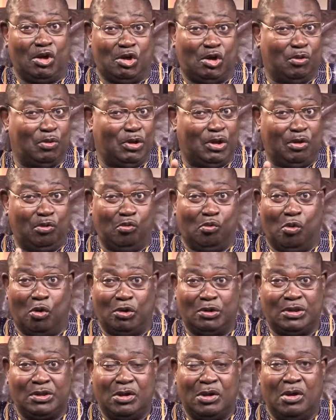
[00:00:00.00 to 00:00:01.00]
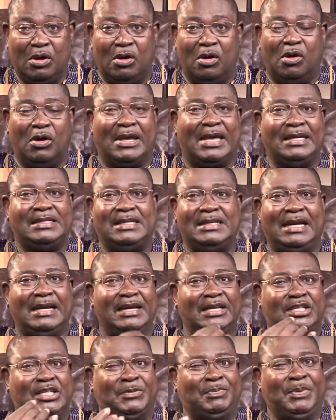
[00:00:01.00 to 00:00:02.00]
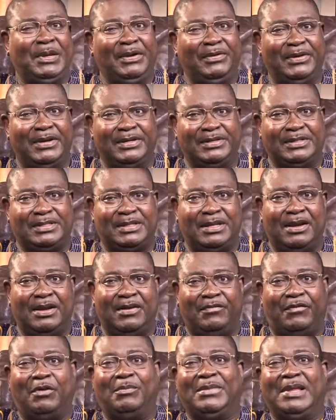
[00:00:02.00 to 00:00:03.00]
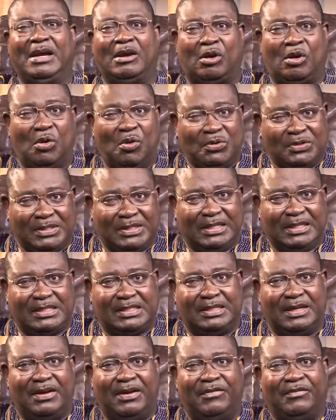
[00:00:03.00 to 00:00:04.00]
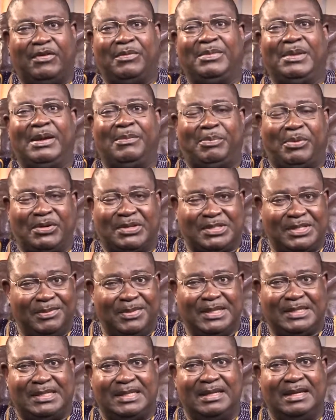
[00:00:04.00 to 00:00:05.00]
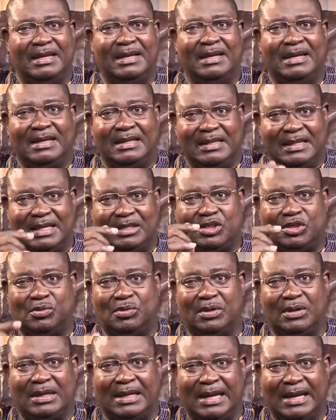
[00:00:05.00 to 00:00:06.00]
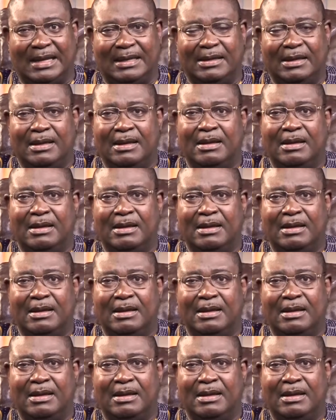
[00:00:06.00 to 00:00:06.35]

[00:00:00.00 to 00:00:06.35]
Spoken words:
you wouldn't want, or getting an experience from their closeness, from their proximity that you wouldn't like.